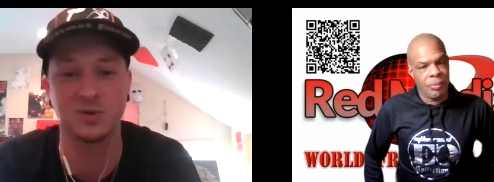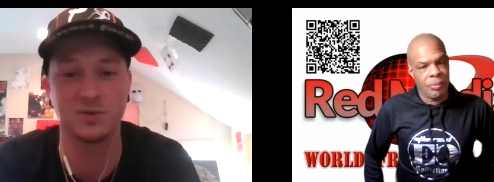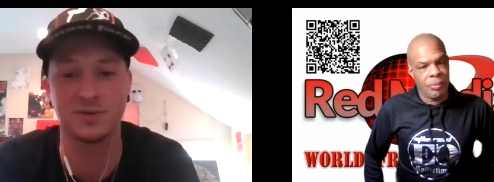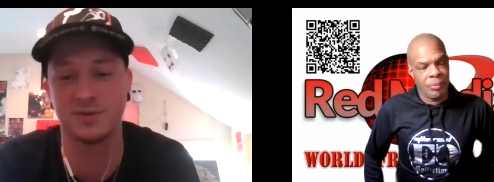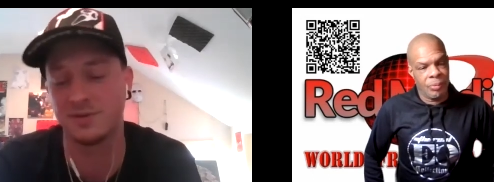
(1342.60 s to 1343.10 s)

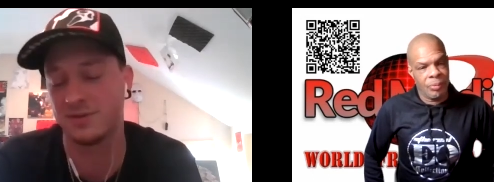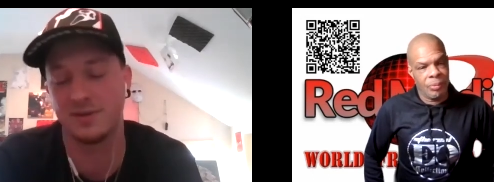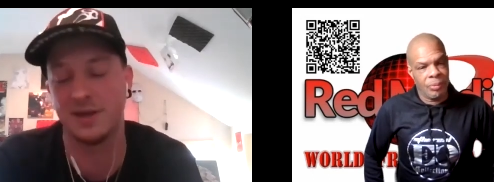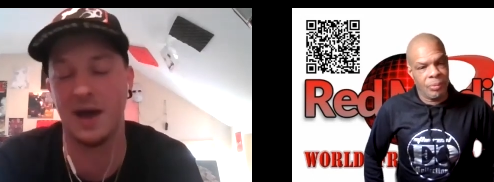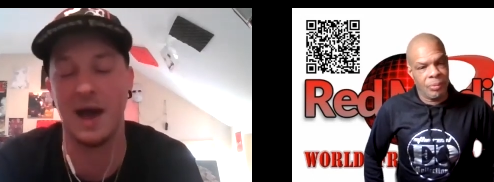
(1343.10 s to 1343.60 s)
Speaker 1: So
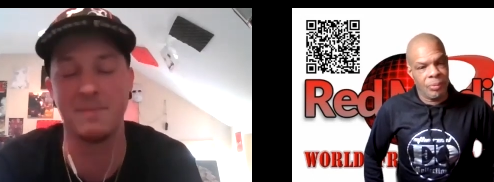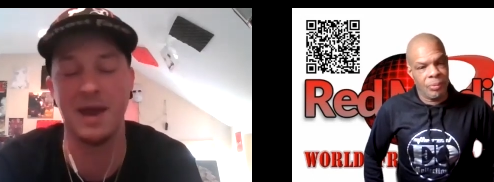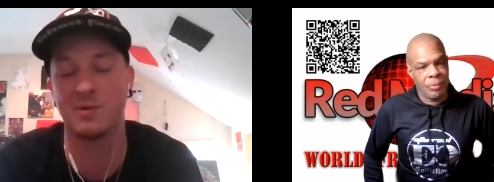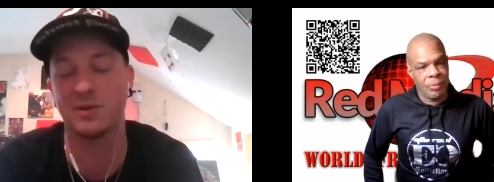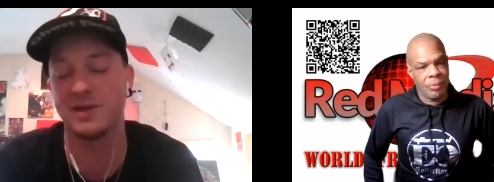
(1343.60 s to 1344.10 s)
I
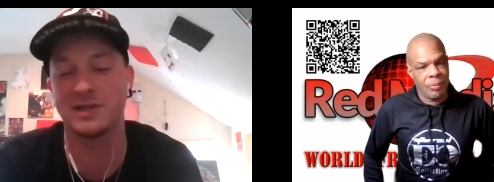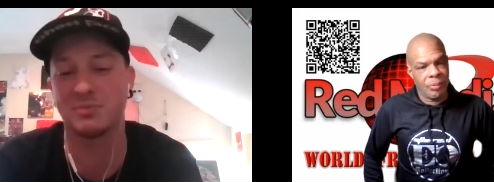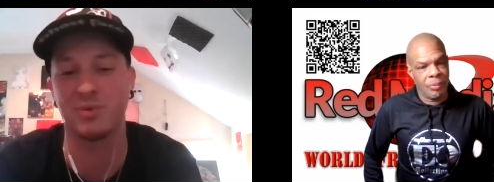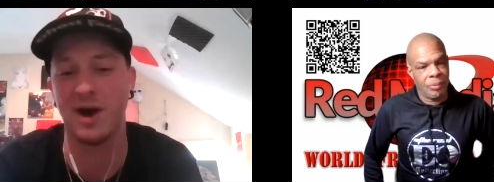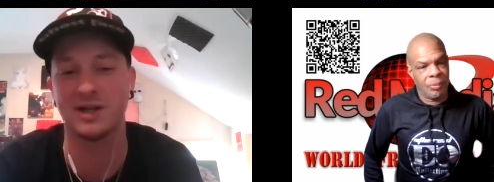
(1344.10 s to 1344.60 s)
may release
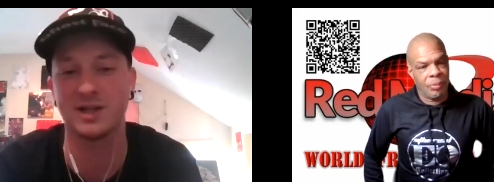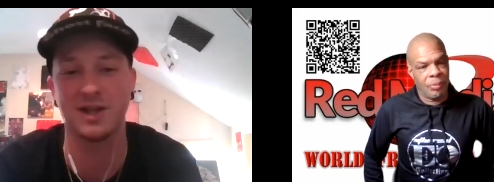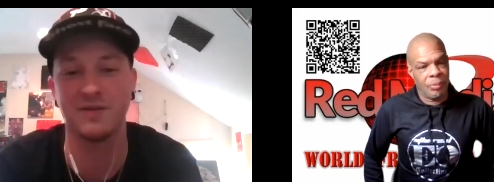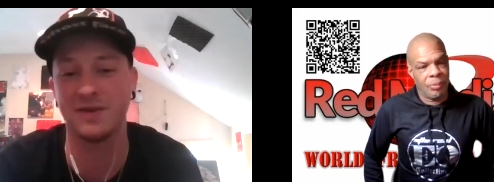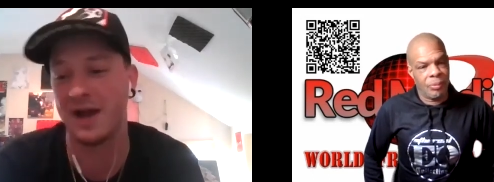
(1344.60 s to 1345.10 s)
a
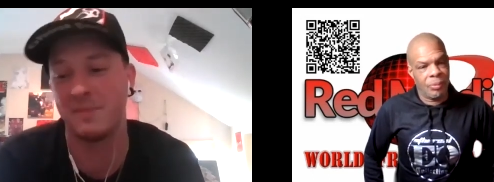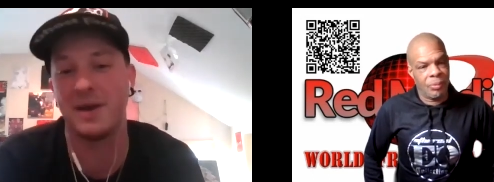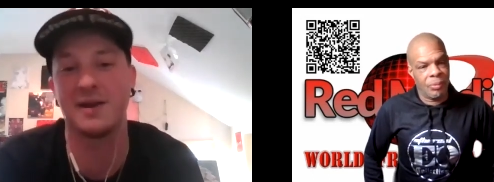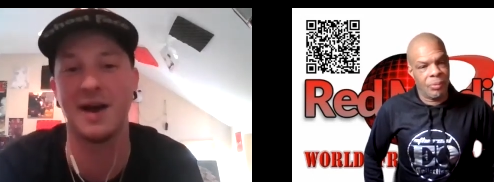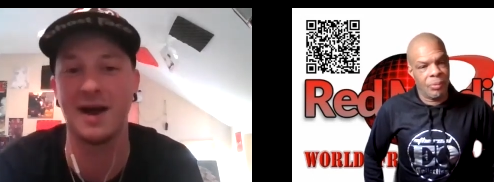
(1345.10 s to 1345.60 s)
project of it, I
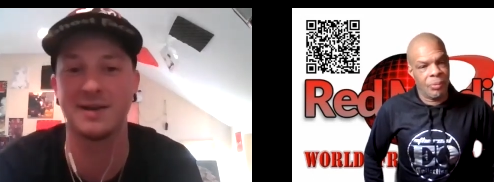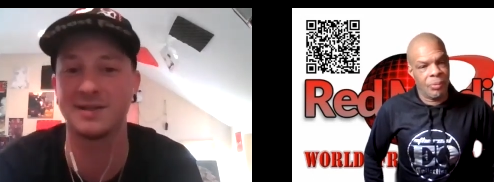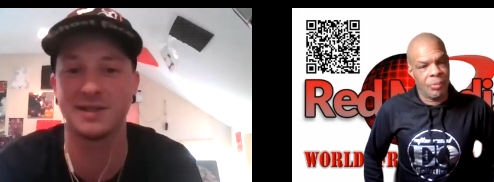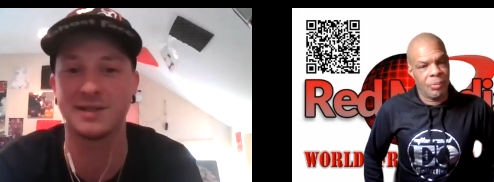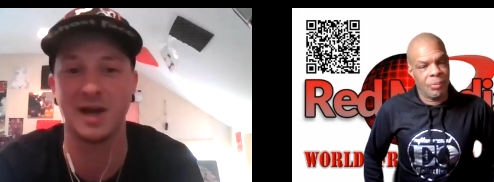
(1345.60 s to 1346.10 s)
may not.
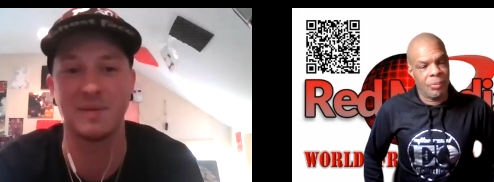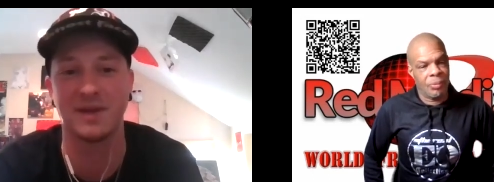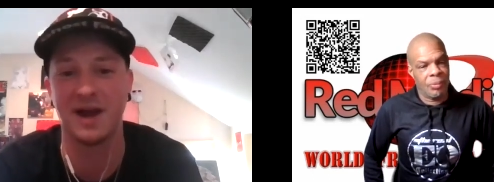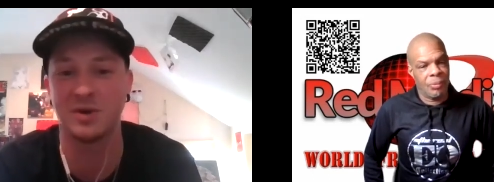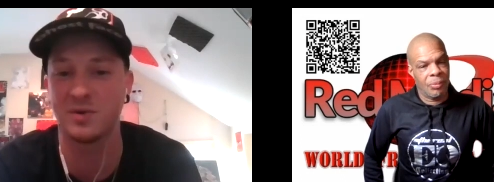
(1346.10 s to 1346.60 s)
It's just
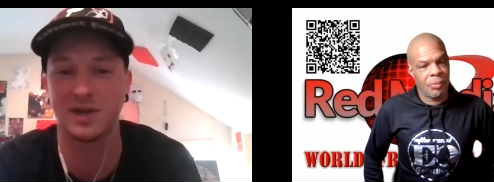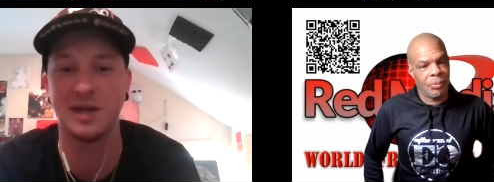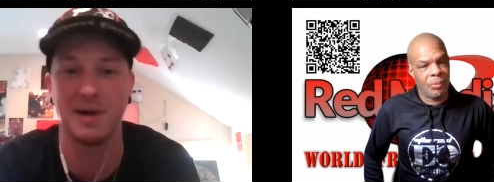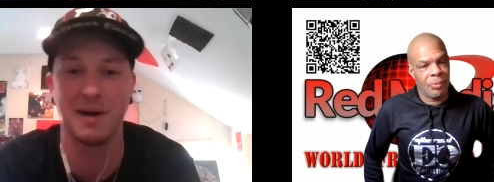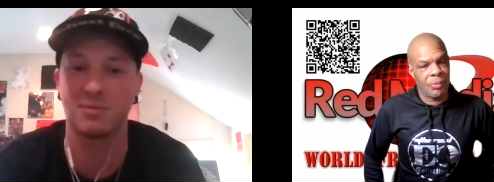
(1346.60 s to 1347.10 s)
something that I do to
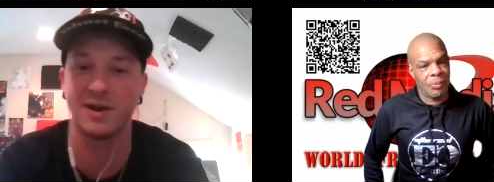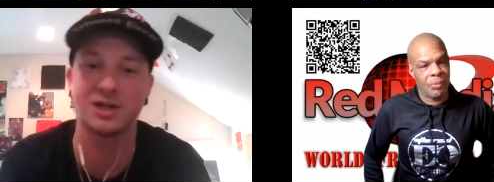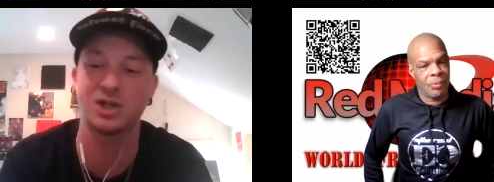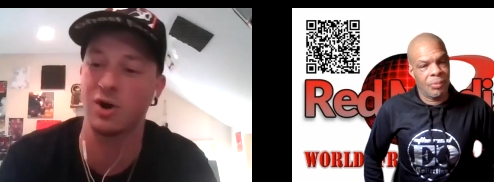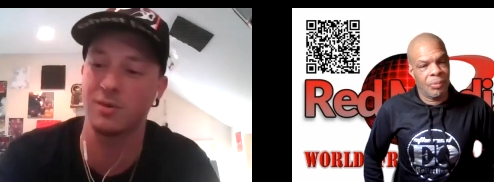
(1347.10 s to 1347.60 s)
keep my
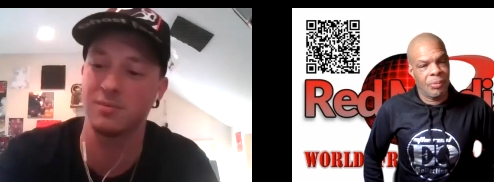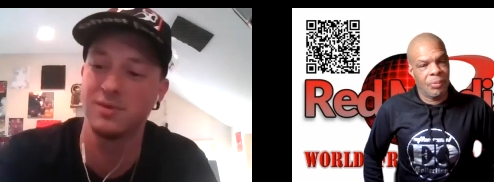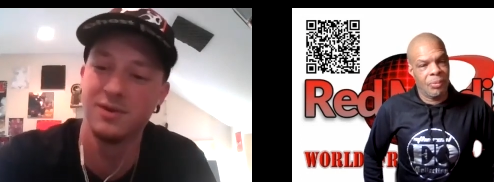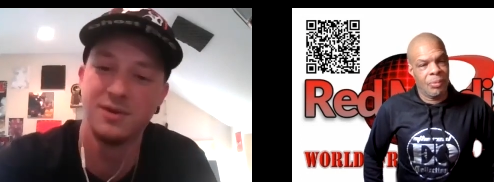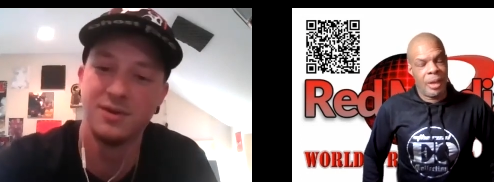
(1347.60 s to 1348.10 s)
brain sharp.
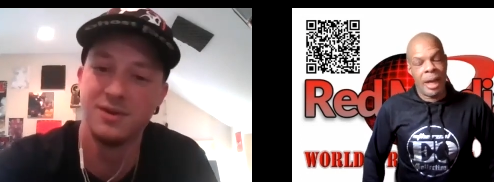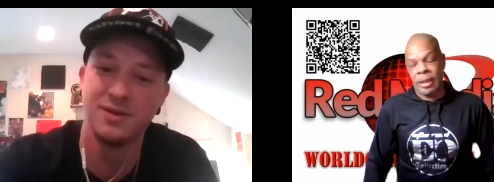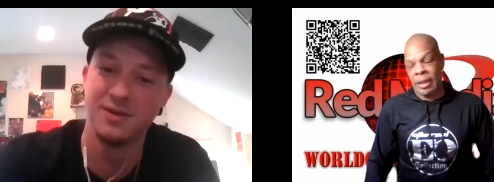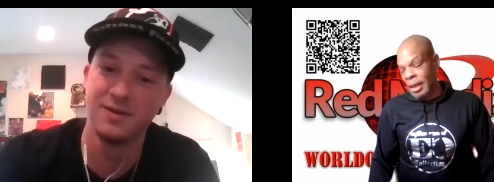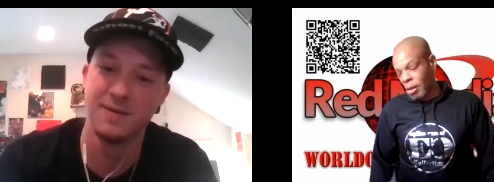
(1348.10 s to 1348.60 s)

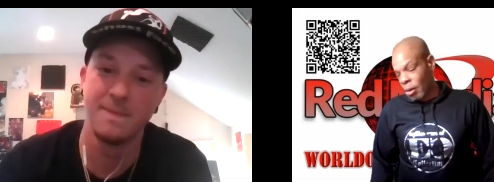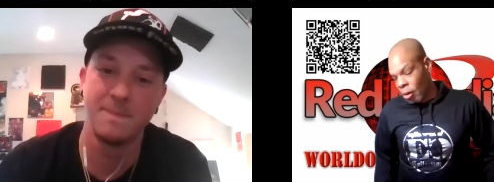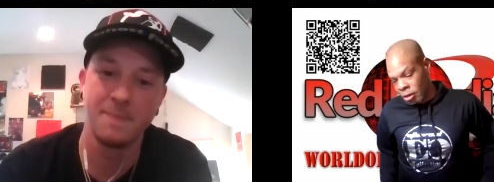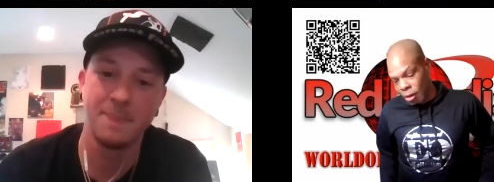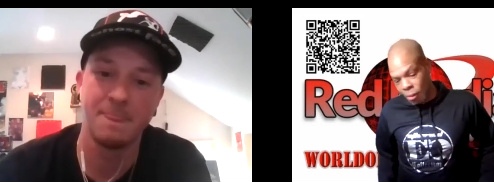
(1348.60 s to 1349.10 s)
Speaker 2: That's that's
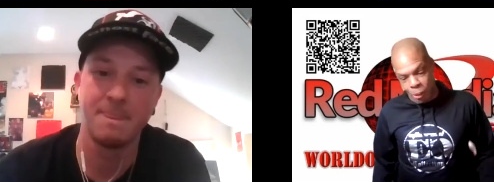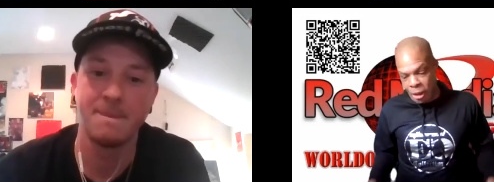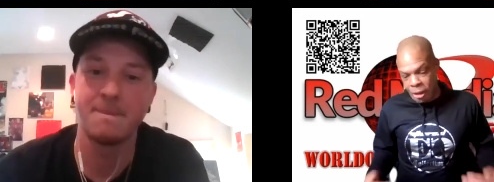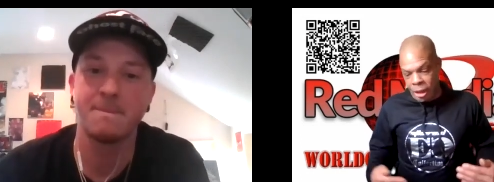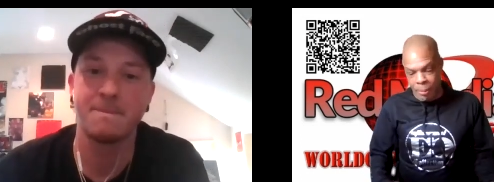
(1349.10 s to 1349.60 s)
awesome.
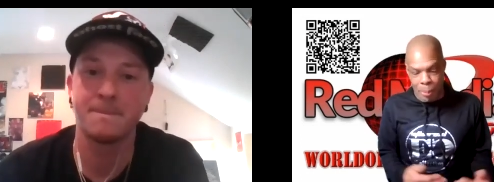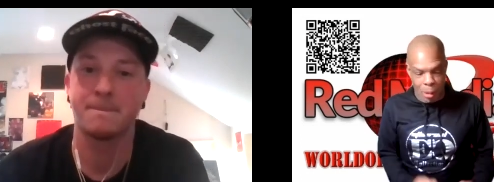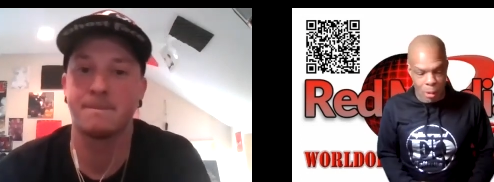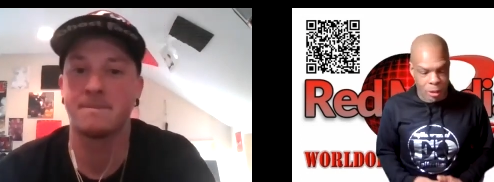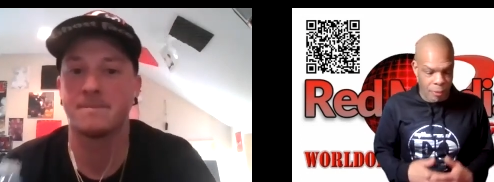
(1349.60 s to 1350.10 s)
Please keep
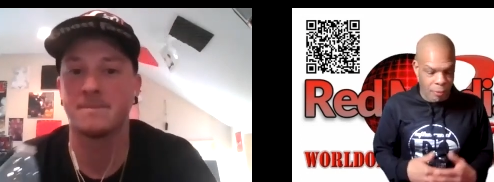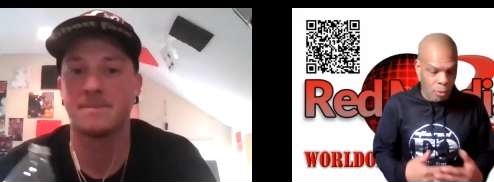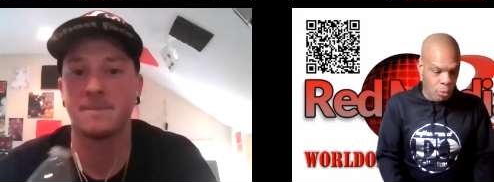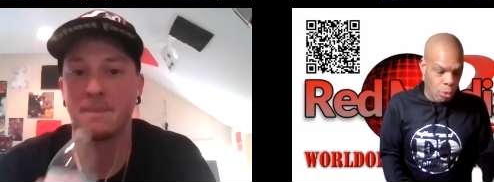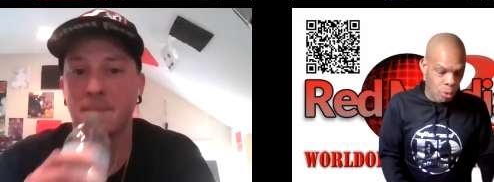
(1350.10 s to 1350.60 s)
me posted
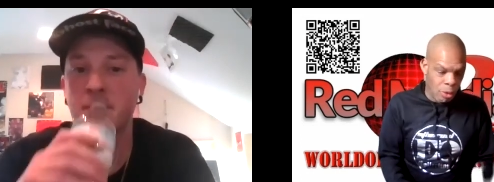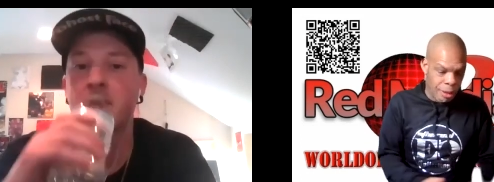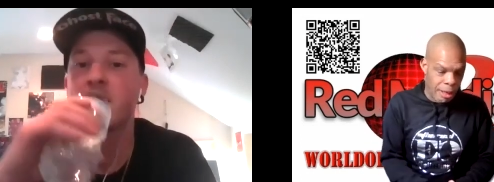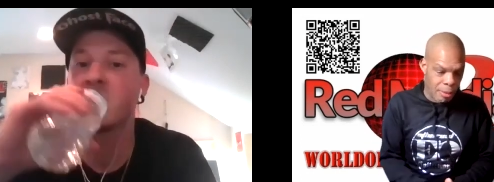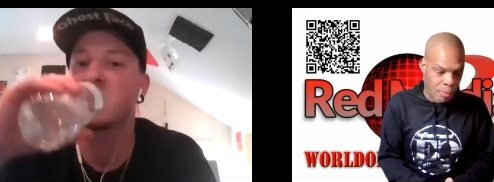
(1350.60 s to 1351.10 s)
if you do
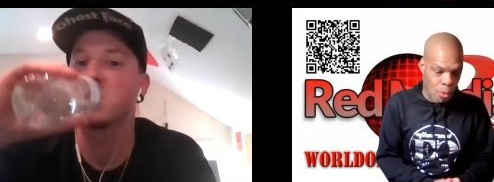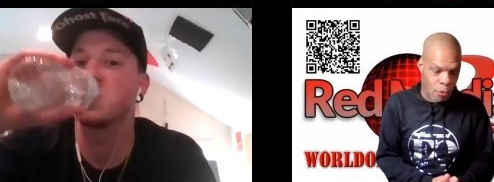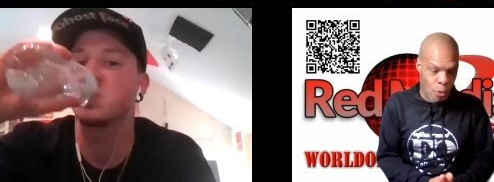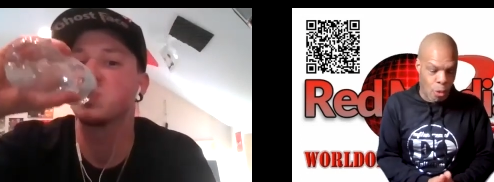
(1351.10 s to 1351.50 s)
decide to move